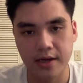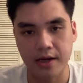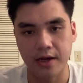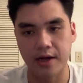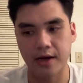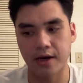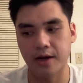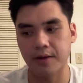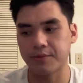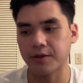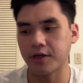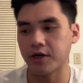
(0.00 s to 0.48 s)

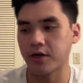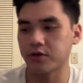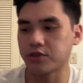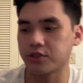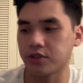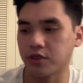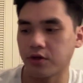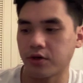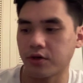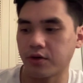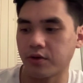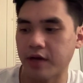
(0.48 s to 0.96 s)

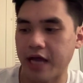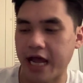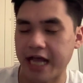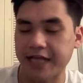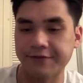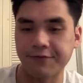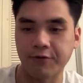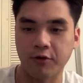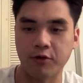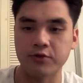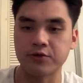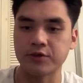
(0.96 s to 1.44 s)
So as
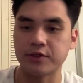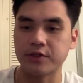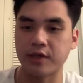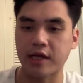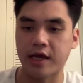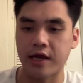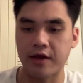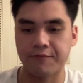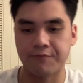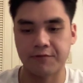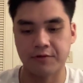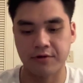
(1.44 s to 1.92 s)

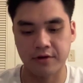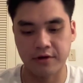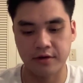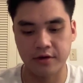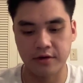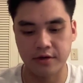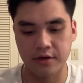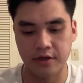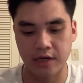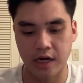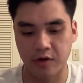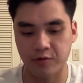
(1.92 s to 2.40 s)

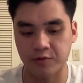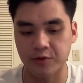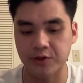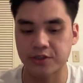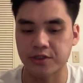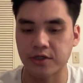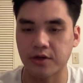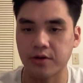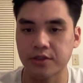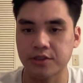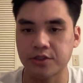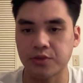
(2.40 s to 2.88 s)
for our
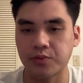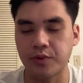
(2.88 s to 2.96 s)
results,